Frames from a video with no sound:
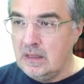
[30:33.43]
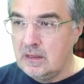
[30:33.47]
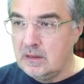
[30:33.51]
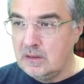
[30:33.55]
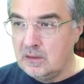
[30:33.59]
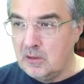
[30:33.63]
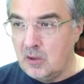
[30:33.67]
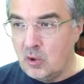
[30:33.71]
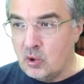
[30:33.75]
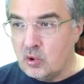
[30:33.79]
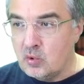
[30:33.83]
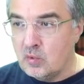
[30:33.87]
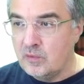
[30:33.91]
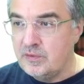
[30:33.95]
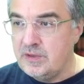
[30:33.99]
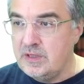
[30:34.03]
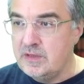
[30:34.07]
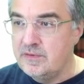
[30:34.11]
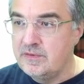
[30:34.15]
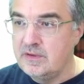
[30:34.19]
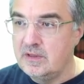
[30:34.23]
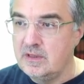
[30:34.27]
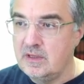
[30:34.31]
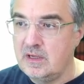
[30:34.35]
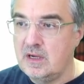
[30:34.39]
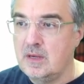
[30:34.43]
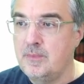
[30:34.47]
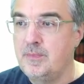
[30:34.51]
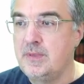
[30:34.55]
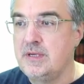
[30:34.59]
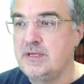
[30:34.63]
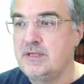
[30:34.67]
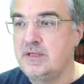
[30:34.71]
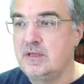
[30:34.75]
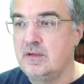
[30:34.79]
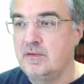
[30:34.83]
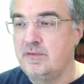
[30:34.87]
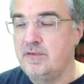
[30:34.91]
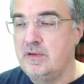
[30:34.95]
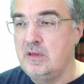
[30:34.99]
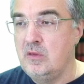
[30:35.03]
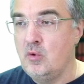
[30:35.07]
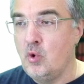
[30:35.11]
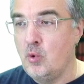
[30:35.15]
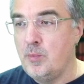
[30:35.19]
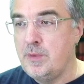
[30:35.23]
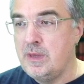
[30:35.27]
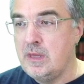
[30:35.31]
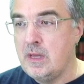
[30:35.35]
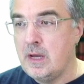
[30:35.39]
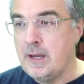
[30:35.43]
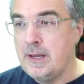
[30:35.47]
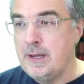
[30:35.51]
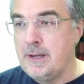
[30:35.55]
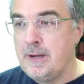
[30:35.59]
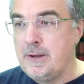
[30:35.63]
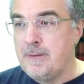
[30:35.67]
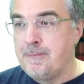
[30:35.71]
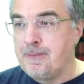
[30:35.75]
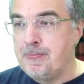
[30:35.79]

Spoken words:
a lot of different capacitive phenomena,